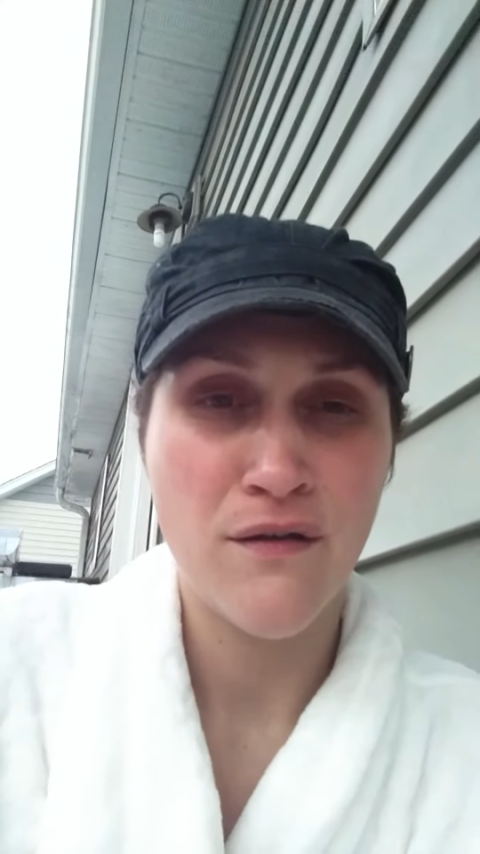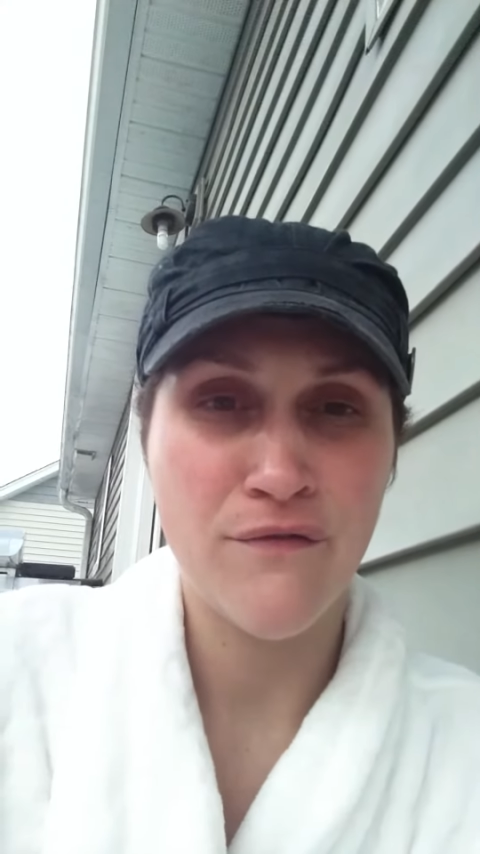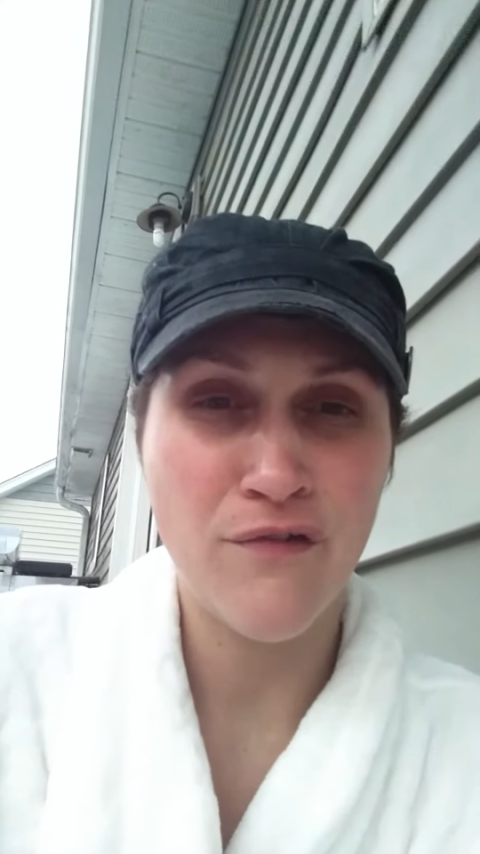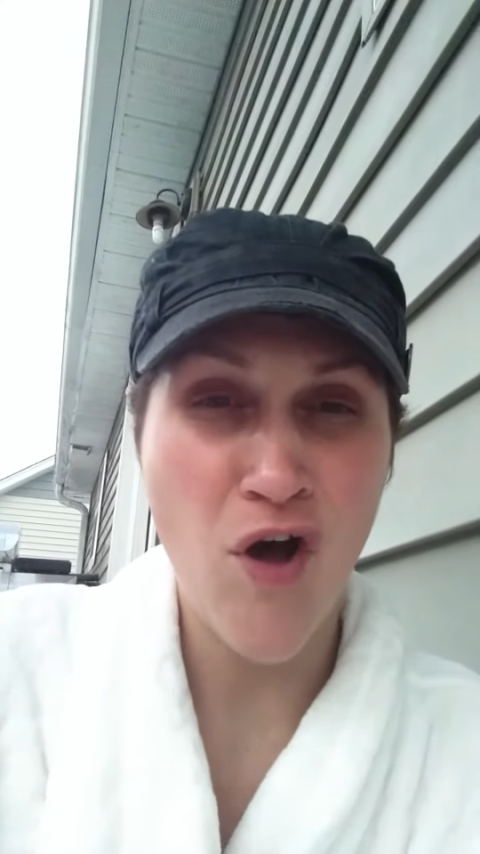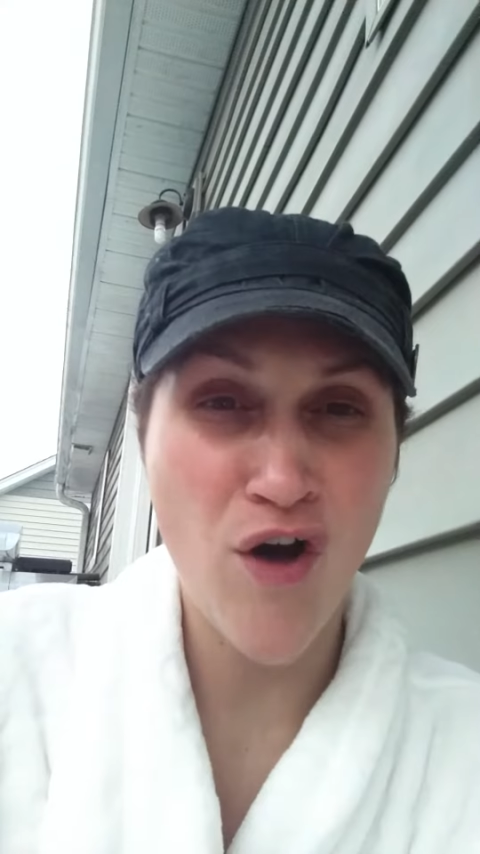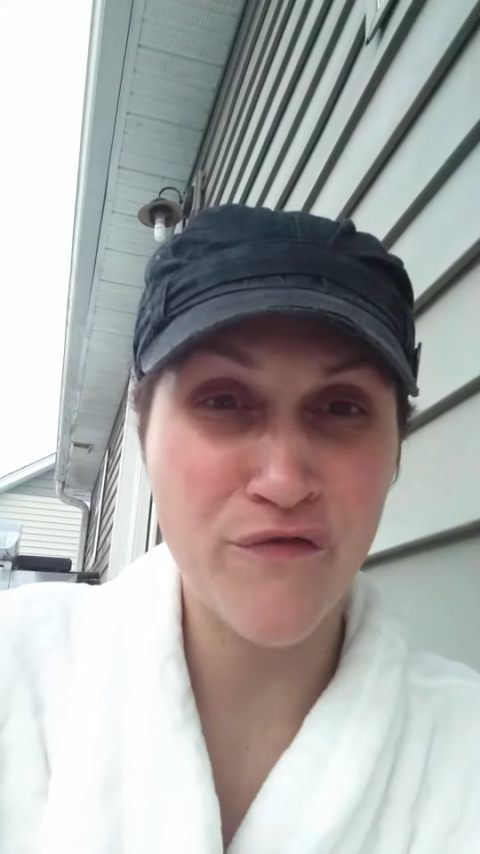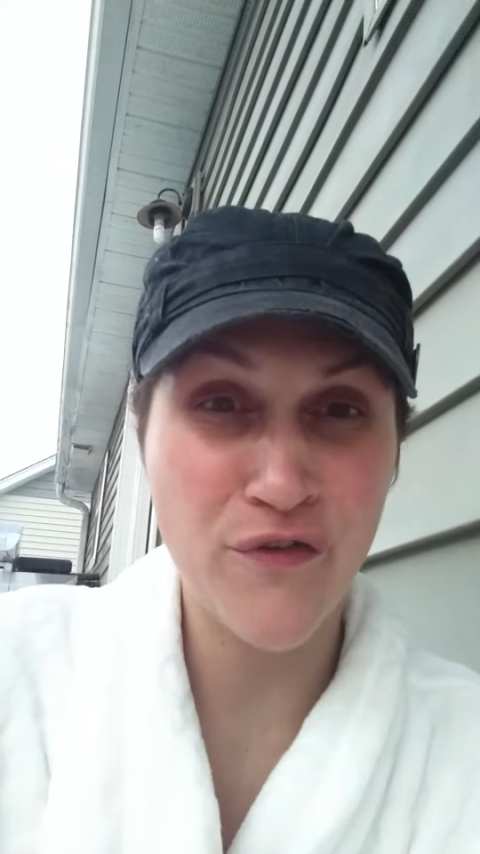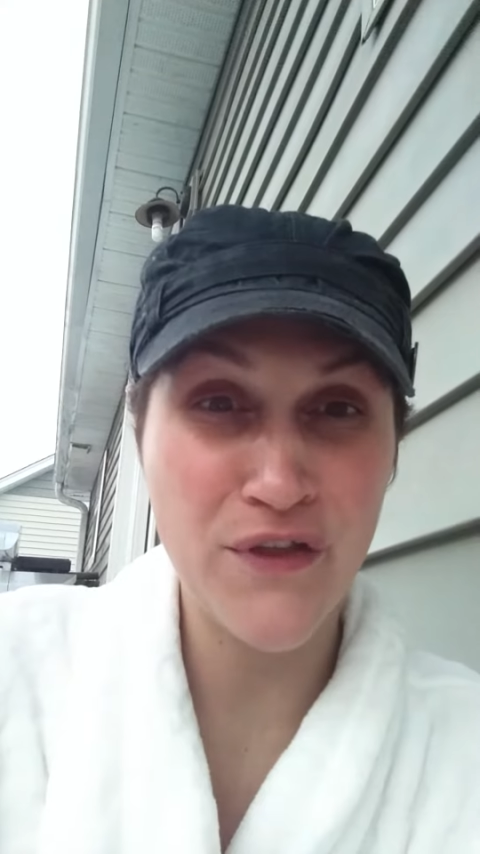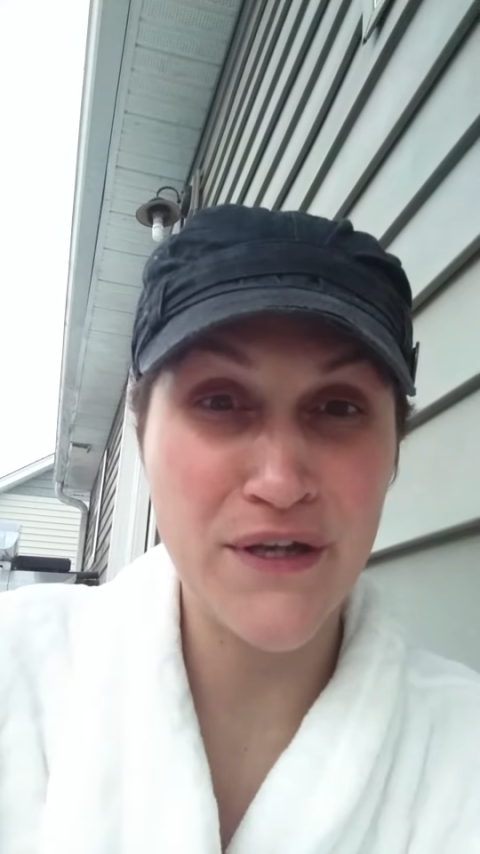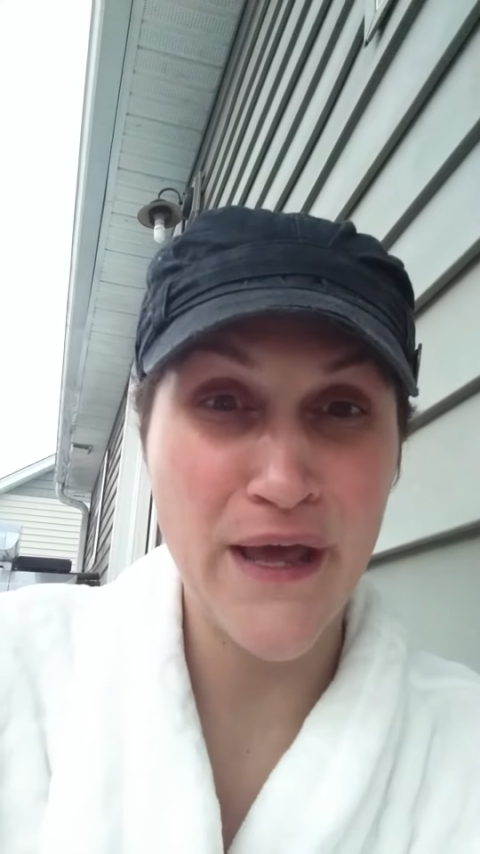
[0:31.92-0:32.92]
vlog
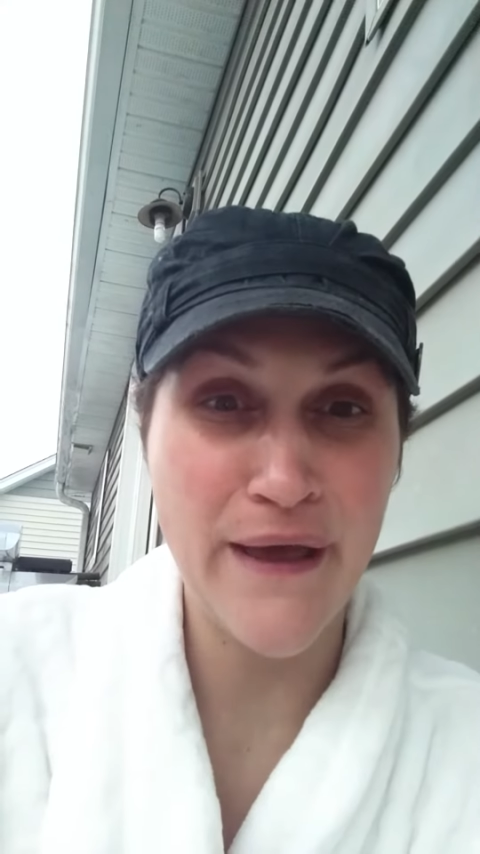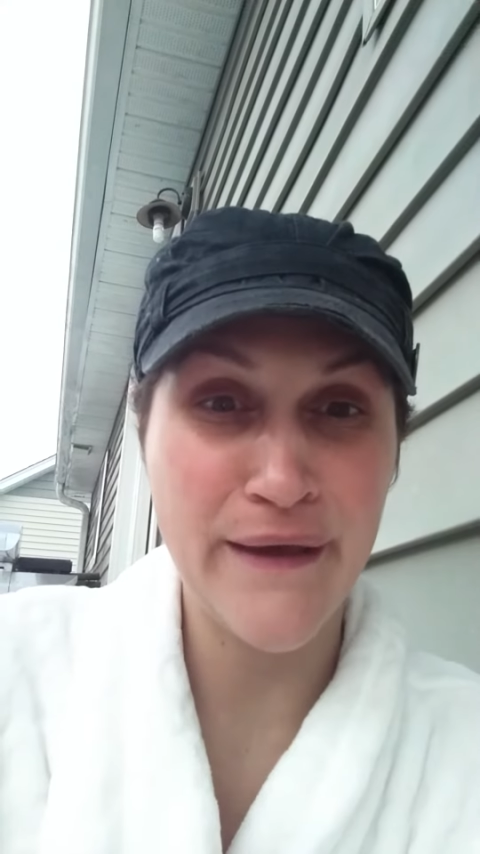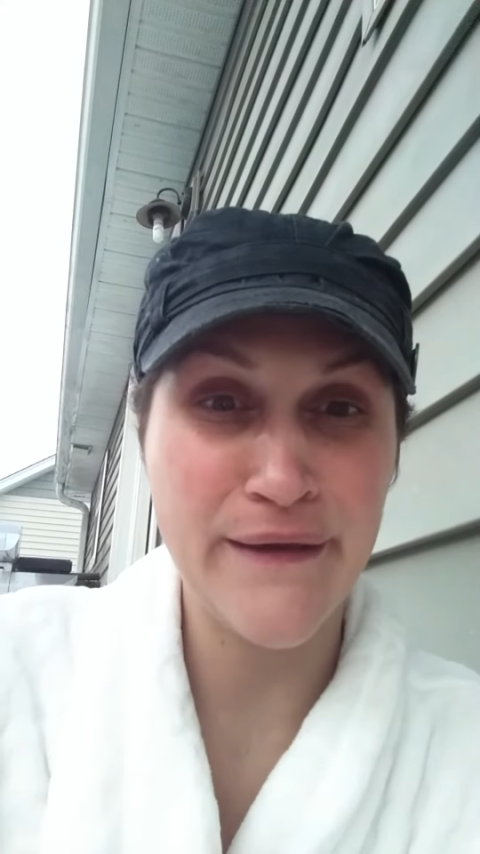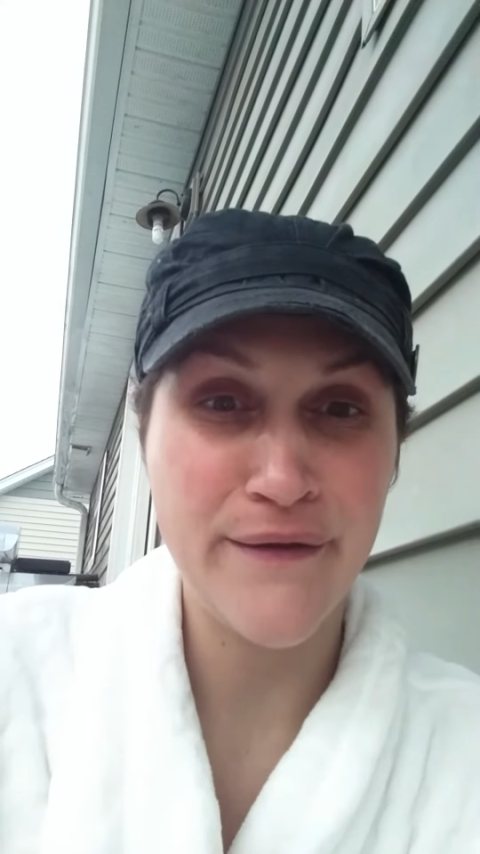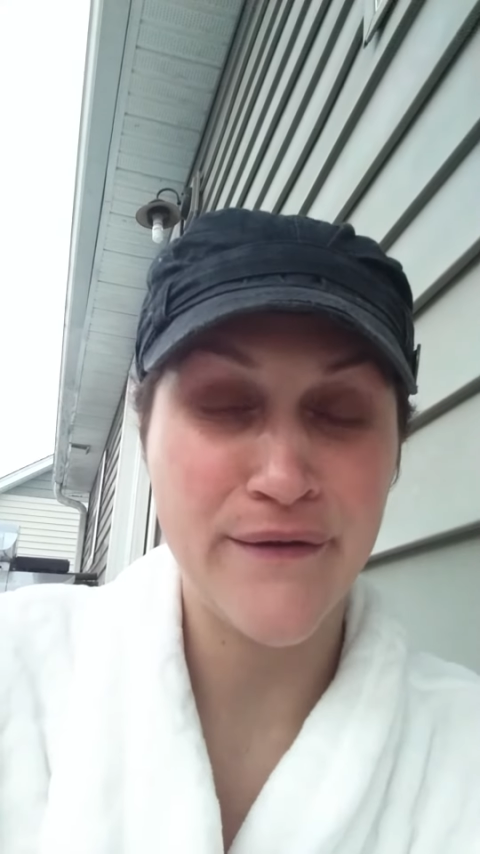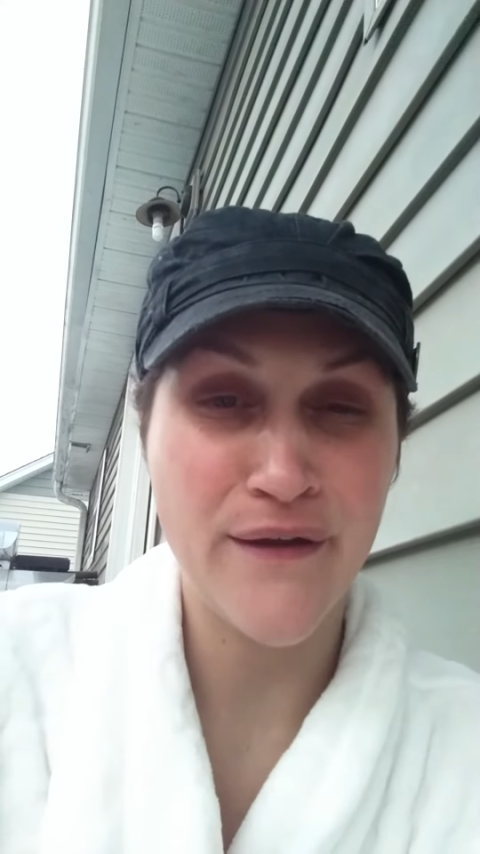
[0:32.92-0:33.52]
for the day.